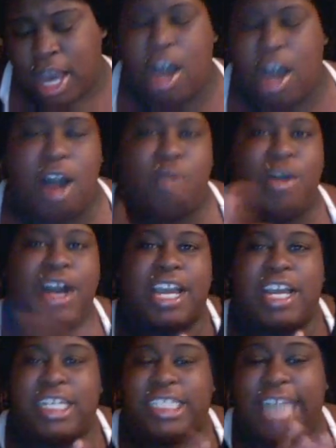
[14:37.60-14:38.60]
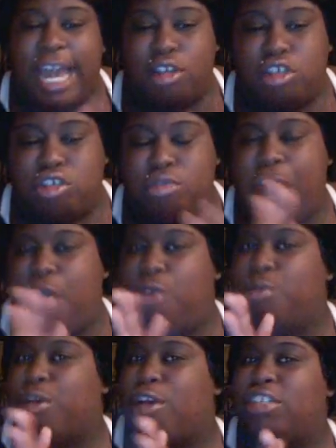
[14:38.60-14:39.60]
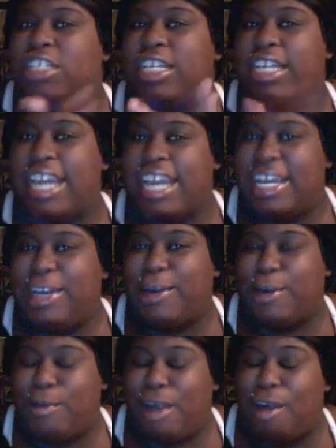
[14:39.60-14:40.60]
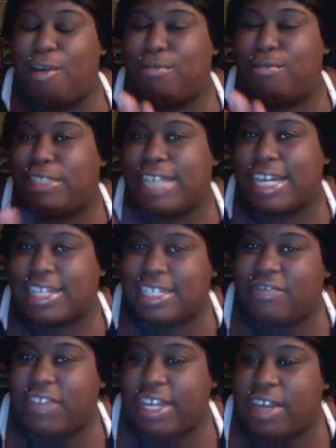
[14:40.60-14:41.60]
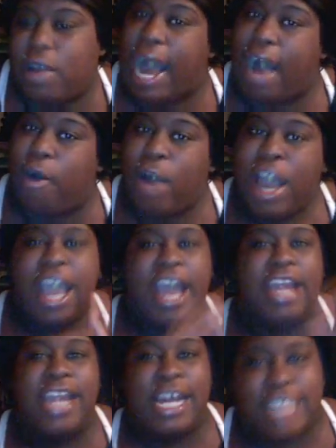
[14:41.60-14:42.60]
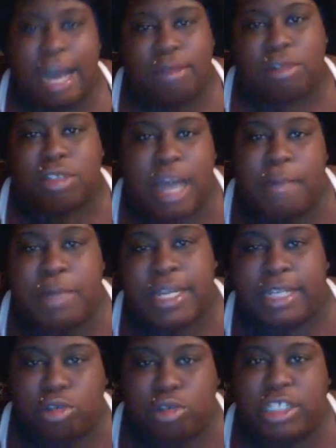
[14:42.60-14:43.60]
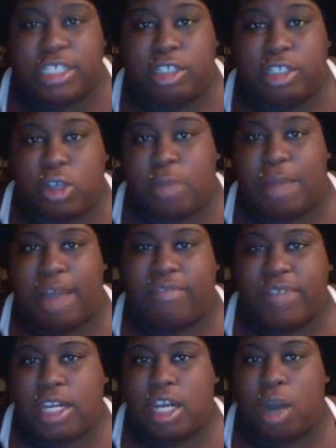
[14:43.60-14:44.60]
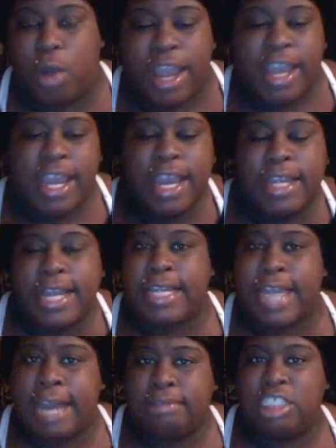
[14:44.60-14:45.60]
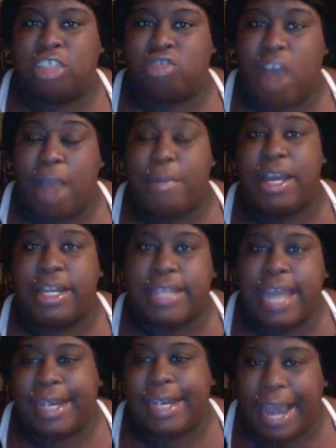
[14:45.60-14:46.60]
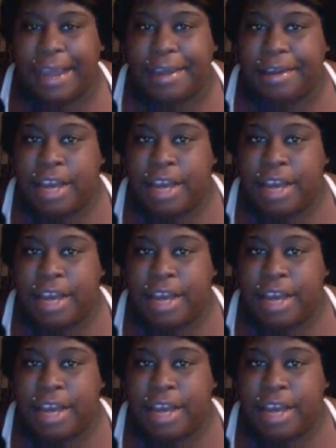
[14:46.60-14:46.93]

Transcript: I want to give a shout out to my homegirl Janine, girl. I hope you check this video out. And next time, don't tell me that you just enjoyed my video. Hit that damn subscribe and hit that like.